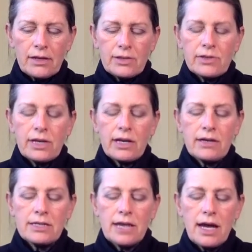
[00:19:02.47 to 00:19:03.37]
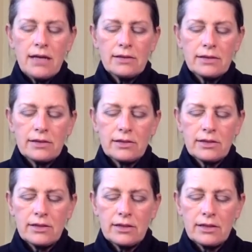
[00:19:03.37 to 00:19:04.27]
During our
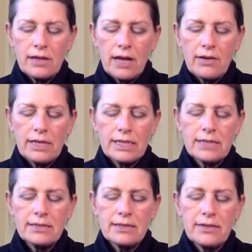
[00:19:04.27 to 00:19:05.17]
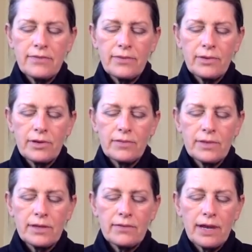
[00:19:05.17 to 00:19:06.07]
childhood, our identity
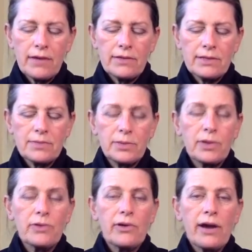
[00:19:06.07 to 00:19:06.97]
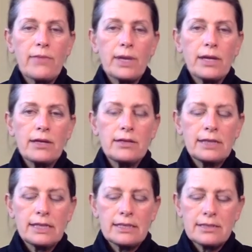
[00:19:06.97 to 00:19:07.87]
formed around this programming,
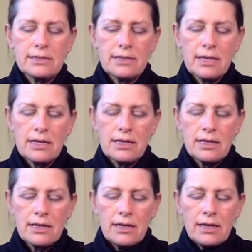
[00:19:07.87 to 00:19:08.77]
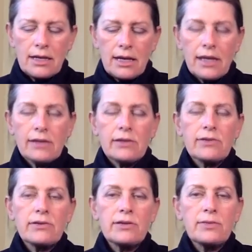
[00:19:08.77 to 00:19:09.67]
conditioning, and
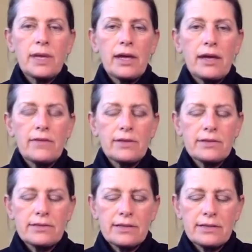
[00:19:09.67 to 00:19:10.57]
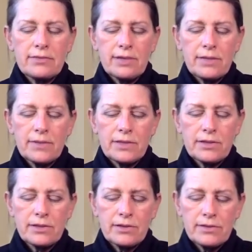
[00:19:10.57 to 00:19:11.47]
learned behaviors as we
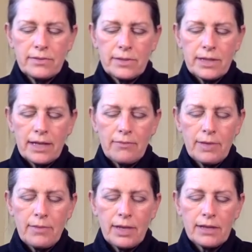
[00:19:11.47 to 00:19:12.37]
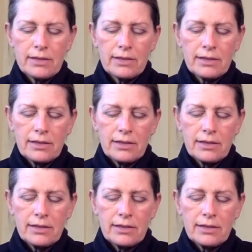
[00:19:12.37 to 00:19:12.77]
observed and mimicked